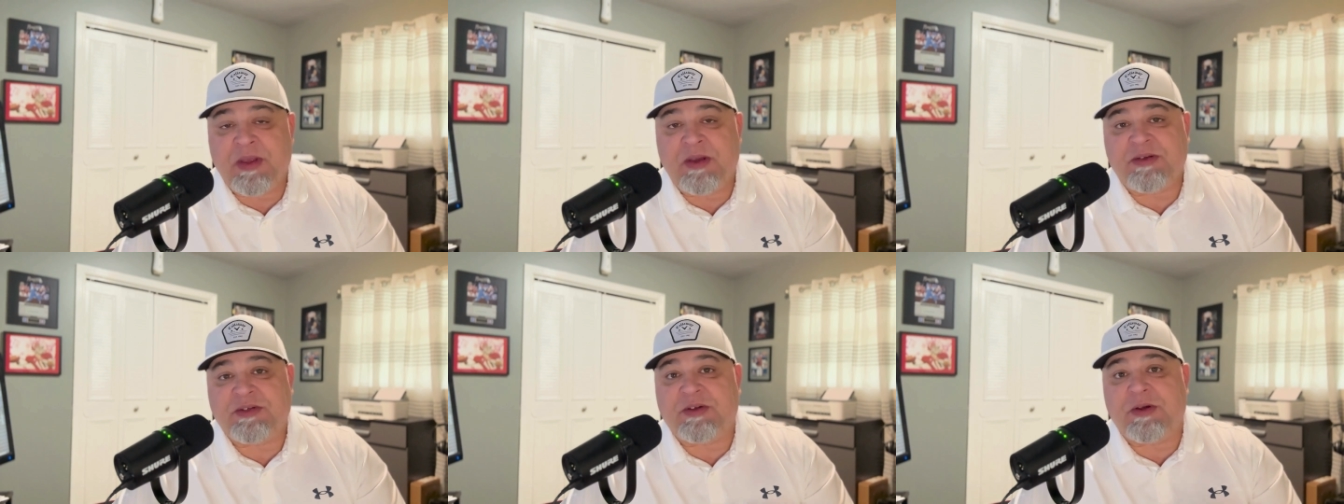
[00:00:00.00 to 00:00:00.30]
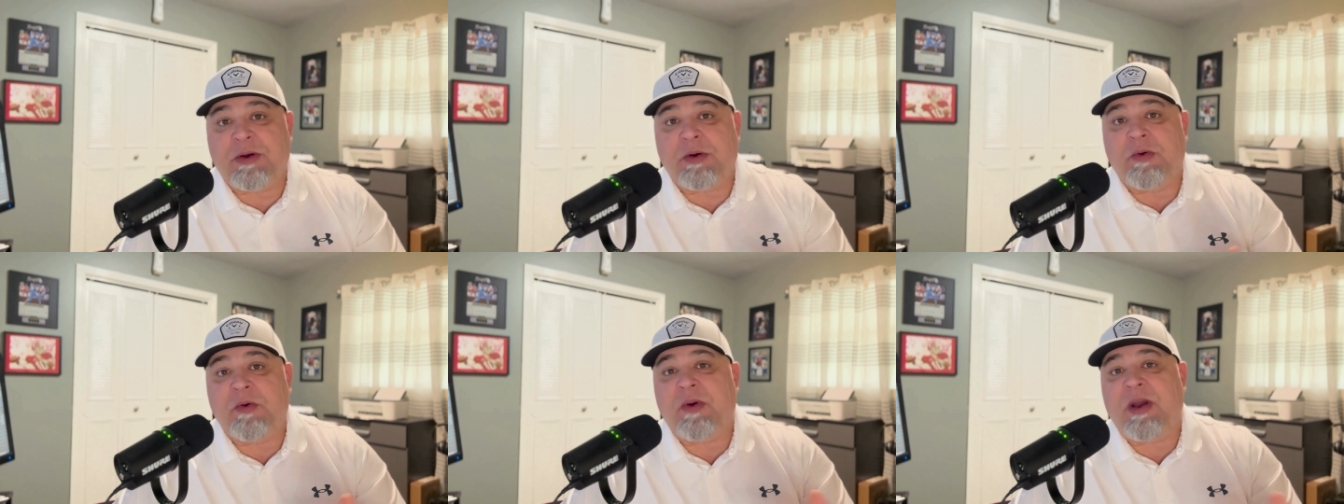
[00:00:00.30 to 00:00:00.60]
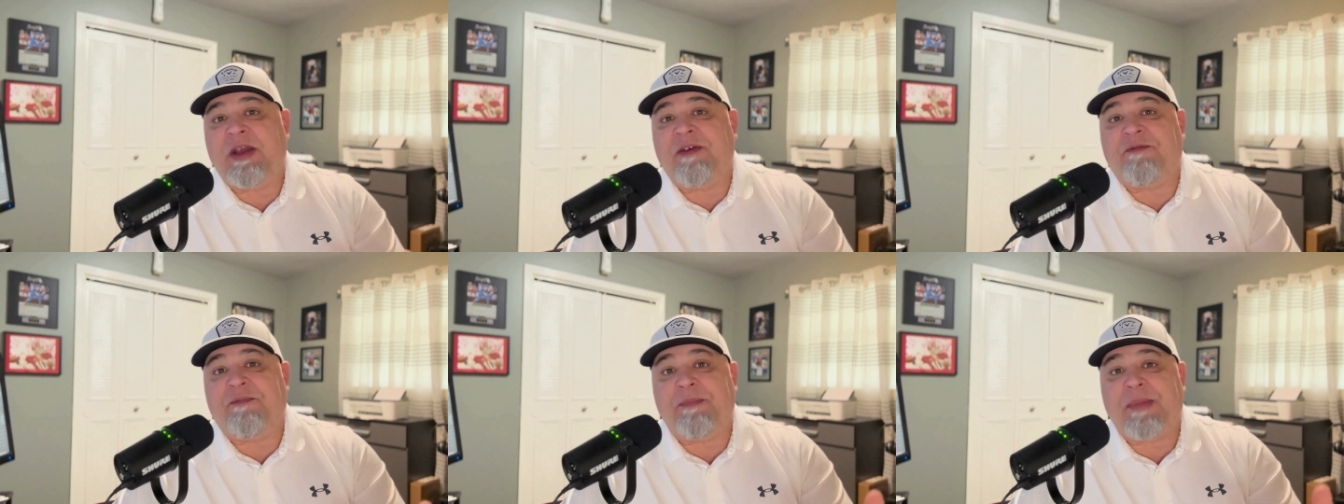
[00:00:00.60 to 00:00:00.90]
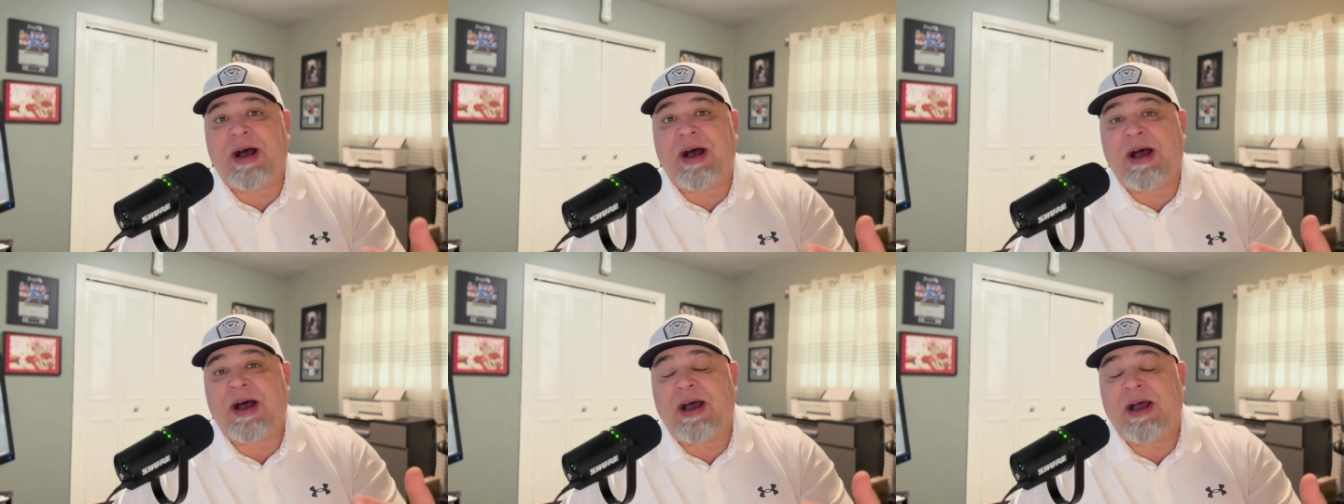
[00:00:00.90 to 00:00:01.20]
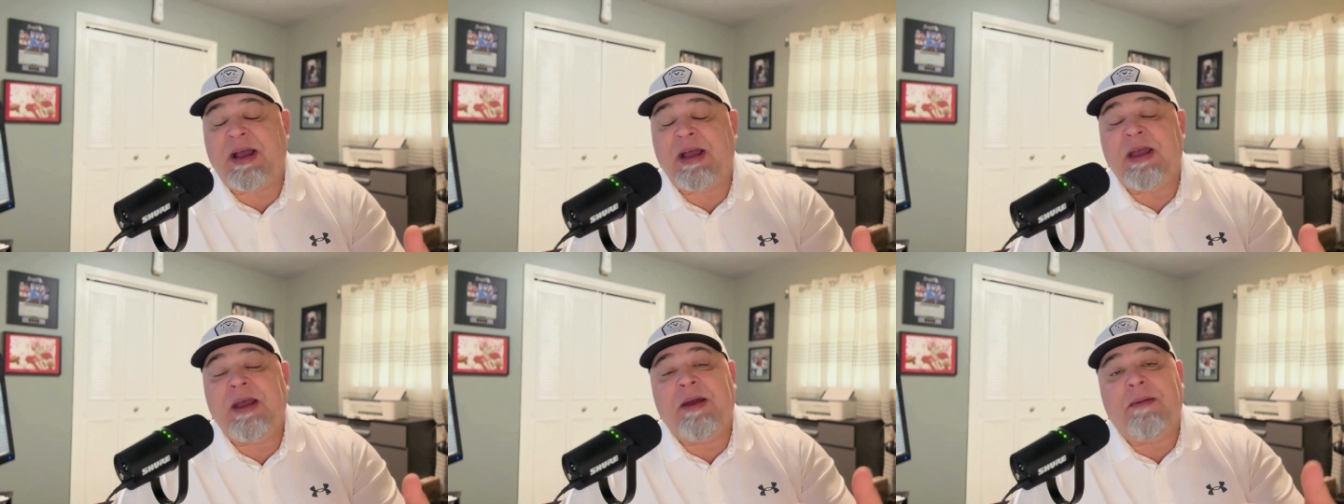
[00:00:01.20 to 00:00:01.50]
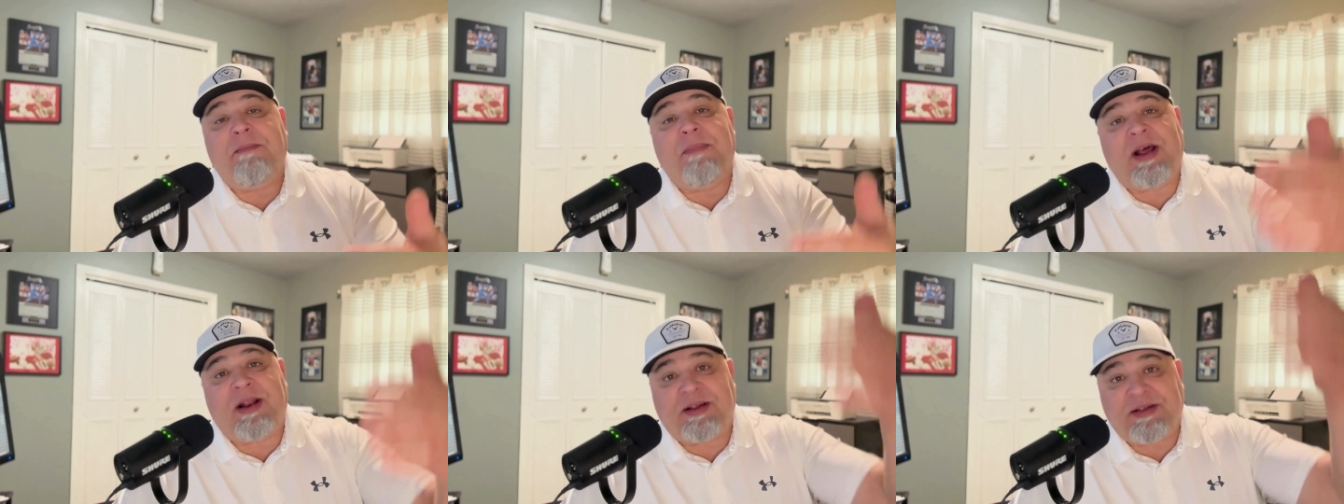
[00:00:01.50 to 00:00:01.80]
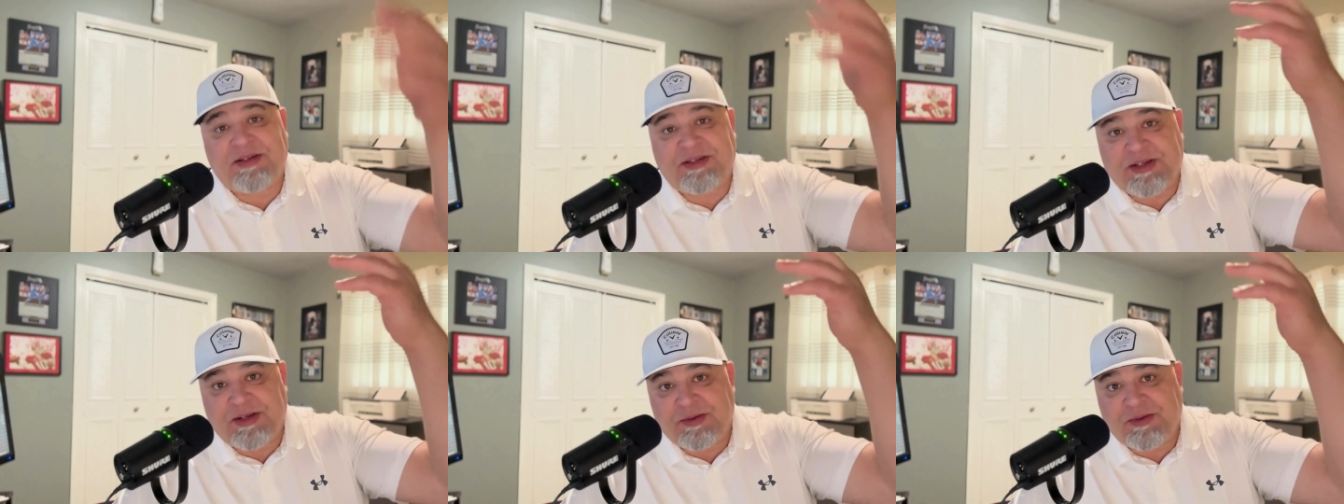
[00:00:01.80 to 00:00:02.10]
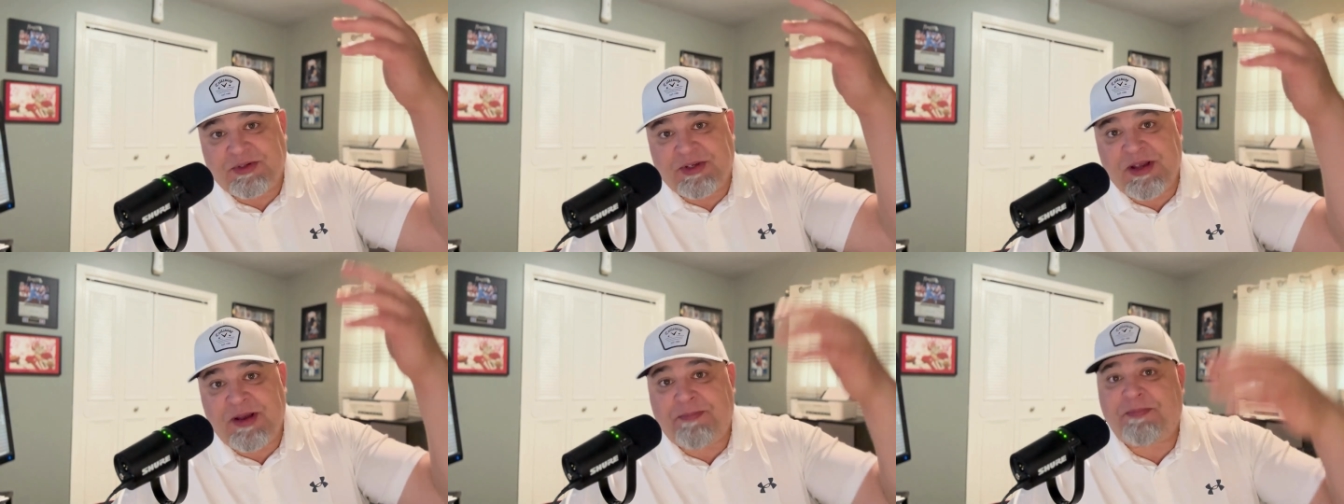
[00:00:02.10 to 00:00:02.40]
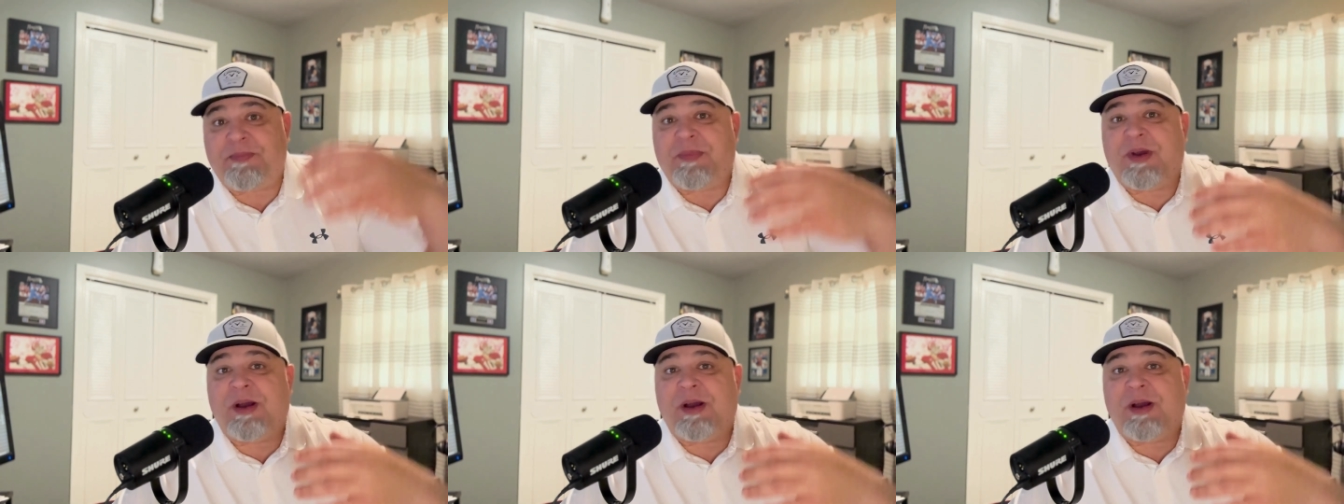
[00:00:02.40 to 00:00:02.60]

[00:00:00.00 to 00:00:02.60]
So if my balance goes up,